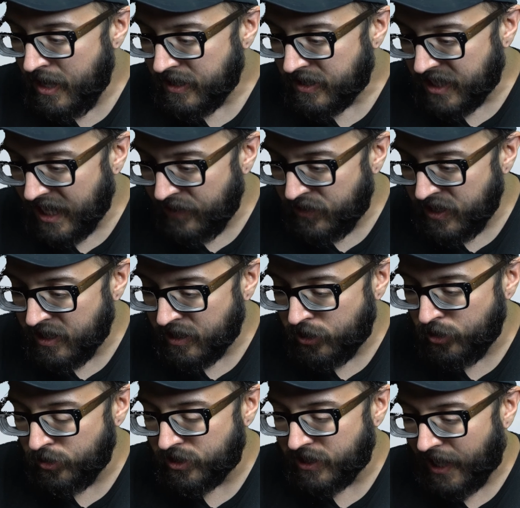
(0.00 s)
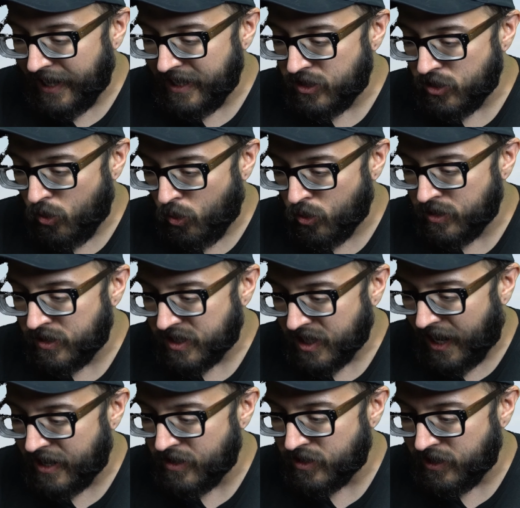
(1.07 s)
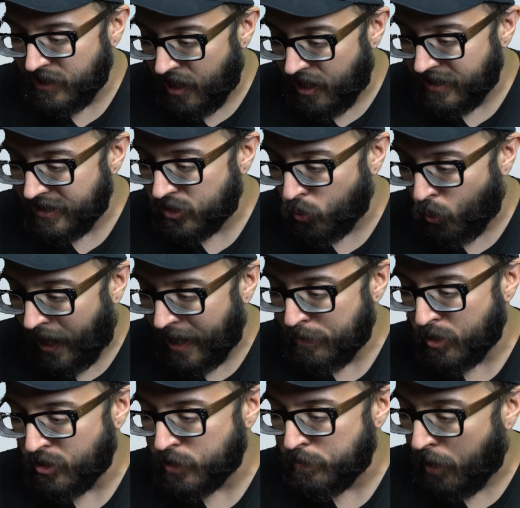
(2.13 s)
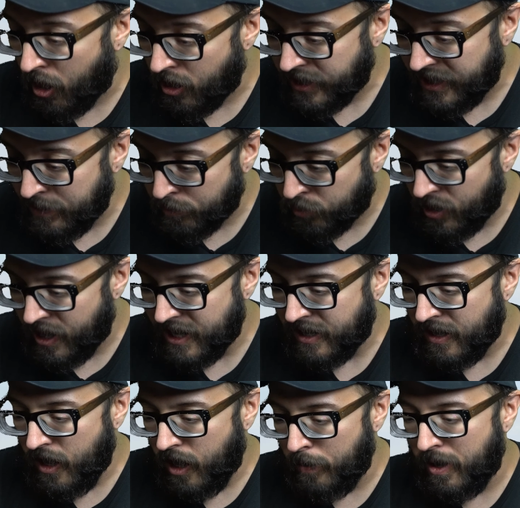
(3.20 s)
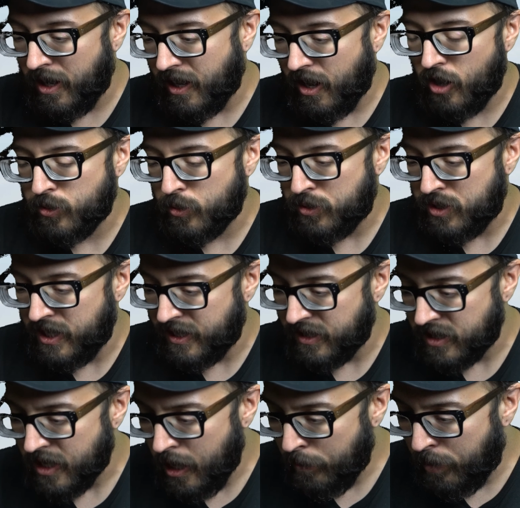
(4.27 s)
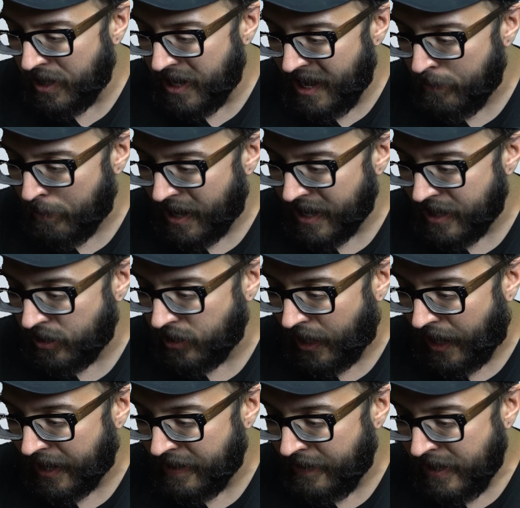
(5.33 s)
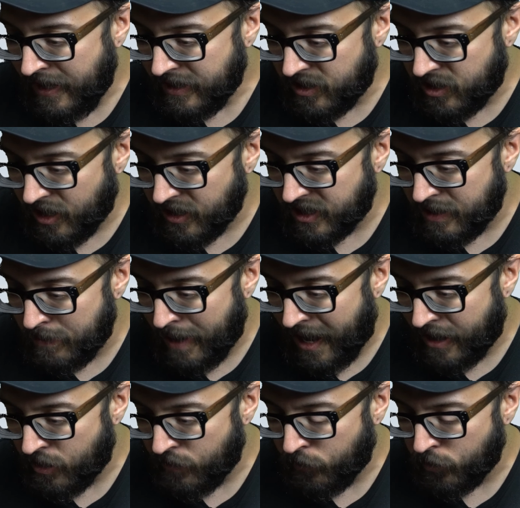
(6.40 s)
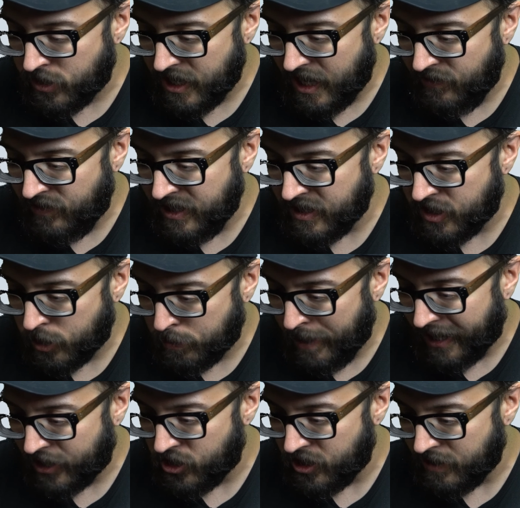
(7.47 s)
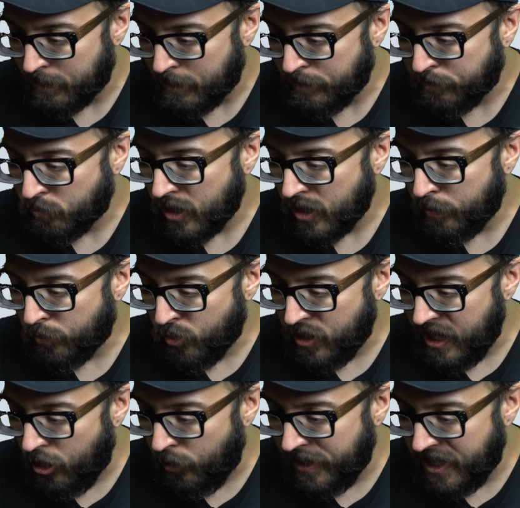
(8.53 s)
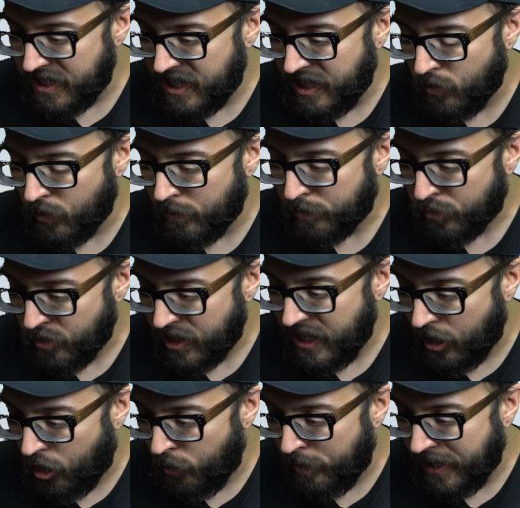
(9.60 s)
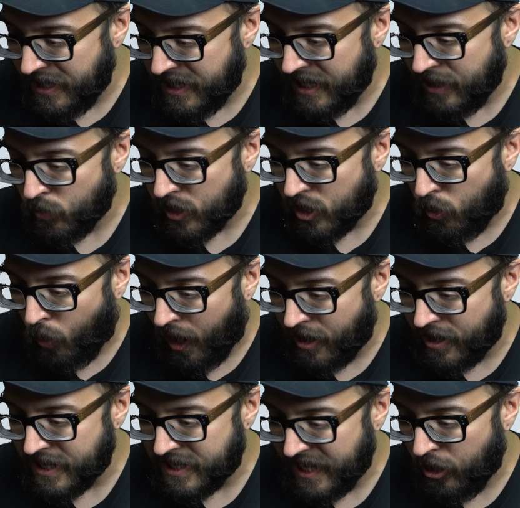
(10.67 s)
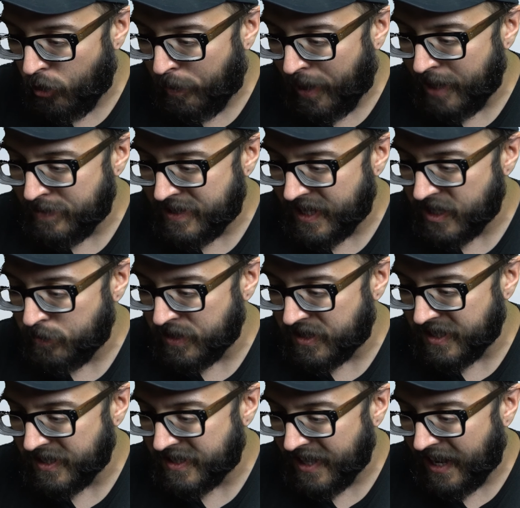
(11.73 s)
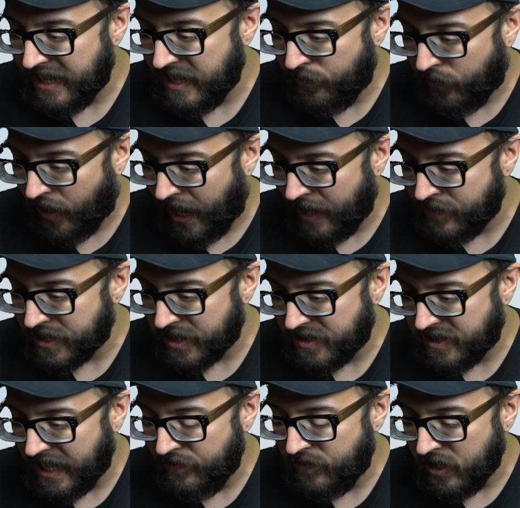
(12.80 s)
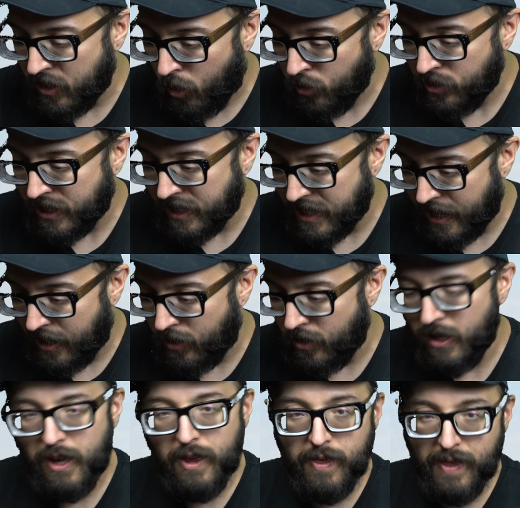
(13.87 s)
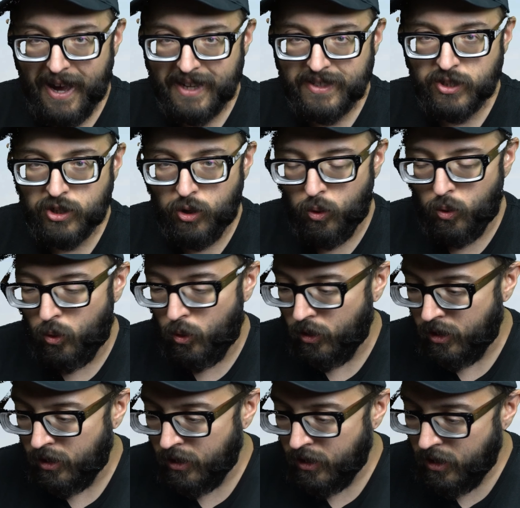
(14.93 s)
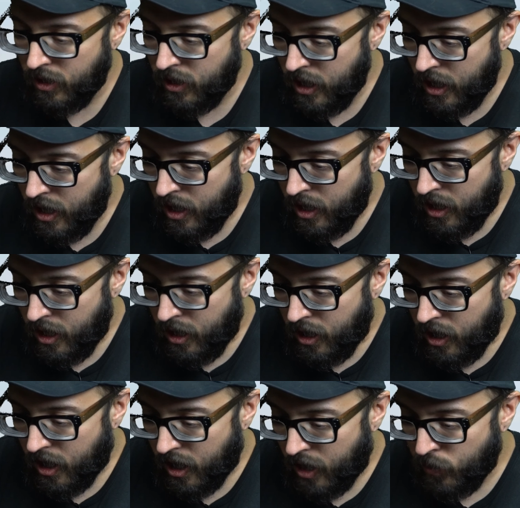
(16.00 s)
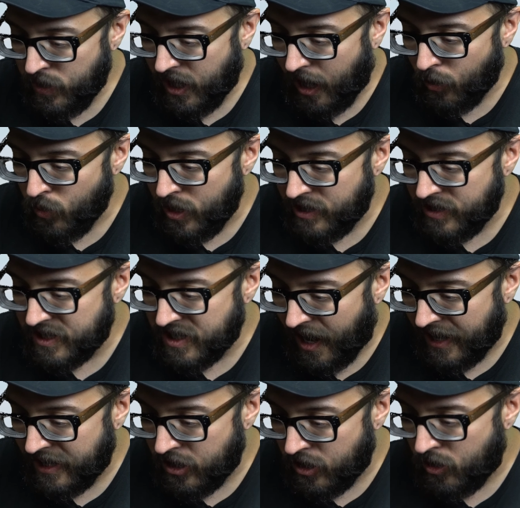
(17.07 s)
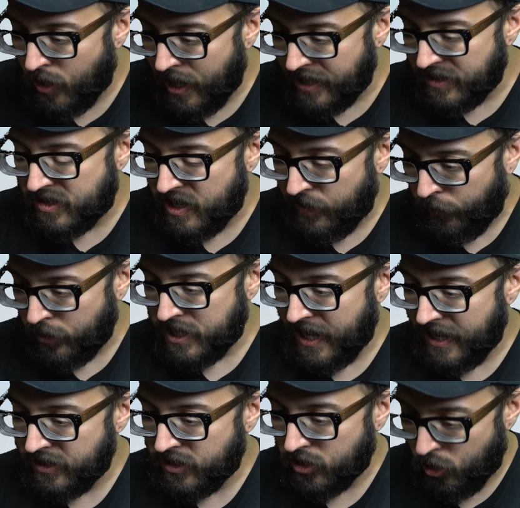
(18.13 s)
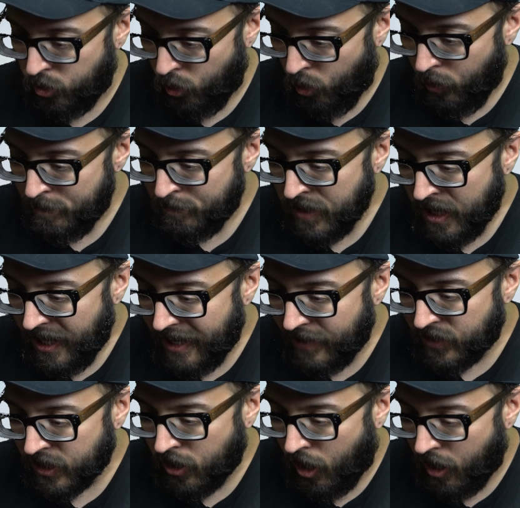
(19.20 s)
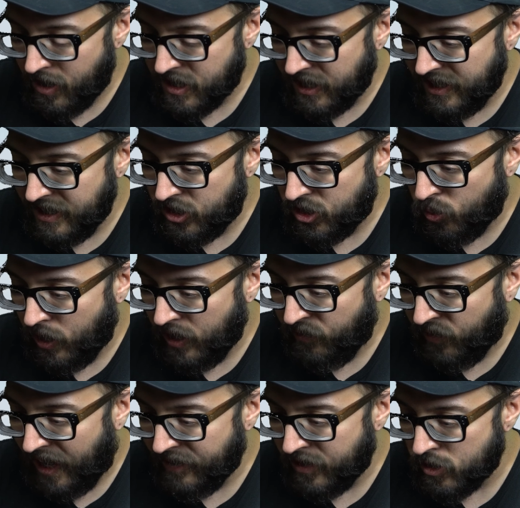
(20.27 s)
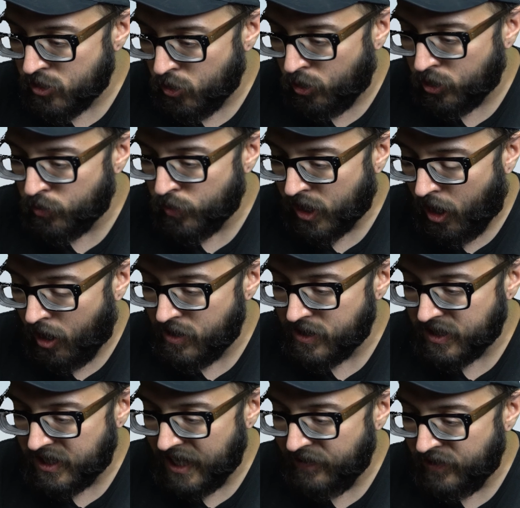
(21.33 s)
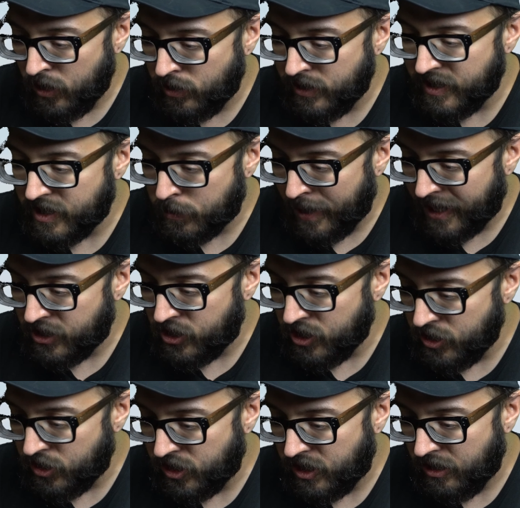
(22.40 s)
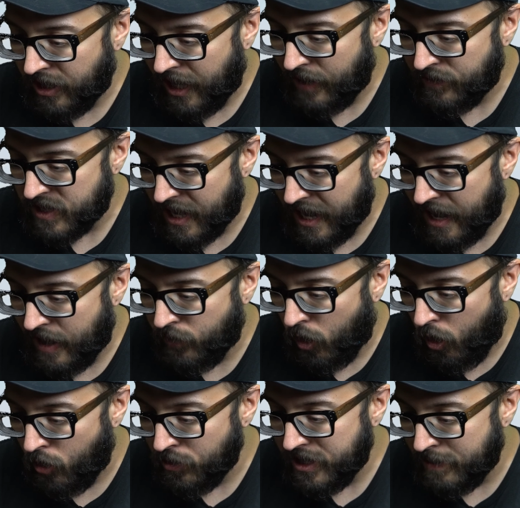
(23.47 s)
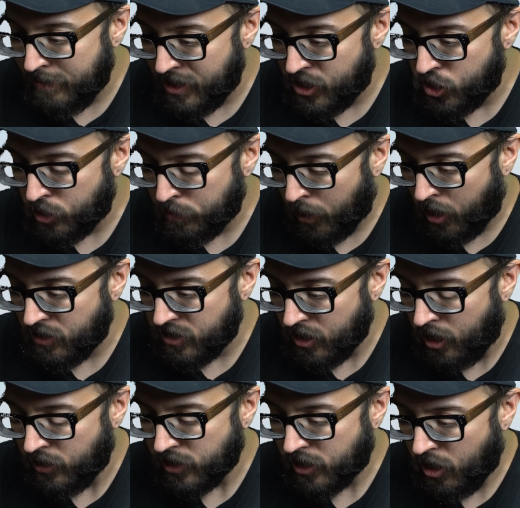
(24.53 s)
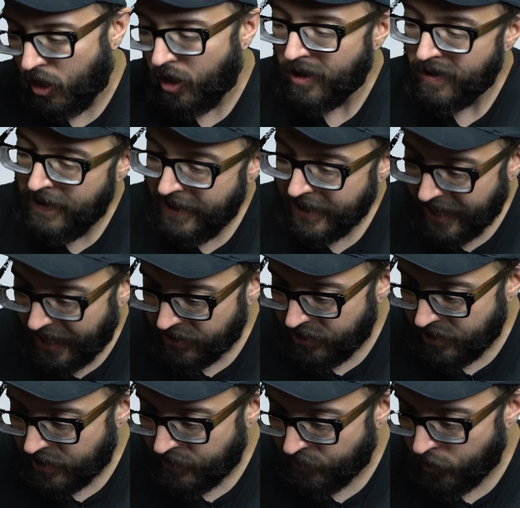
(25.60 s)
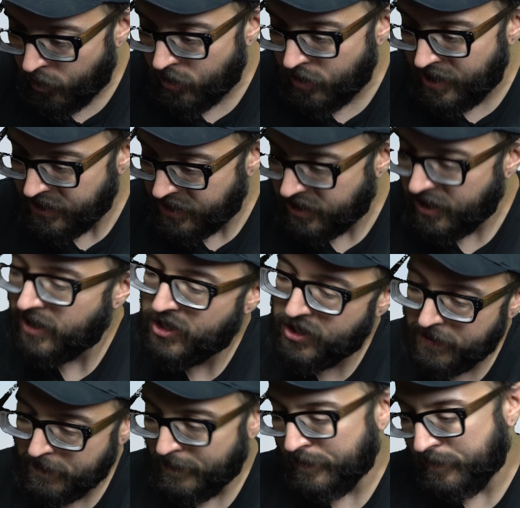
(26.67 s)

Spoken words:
Safety includes lights, horns, tires, lugs, wipers, parking brake, among other things, but MIL light doesn't matter for safety inspection. Pre-OBD required a tailpipe test, but since 95 is a safety only now. That's cool. We got rid of the dyno and sniffer test. Cool. If the car is at least 25 years old and requires a safety only inspection, you still have to have all the emissions parts on the car, catalytic converter and such.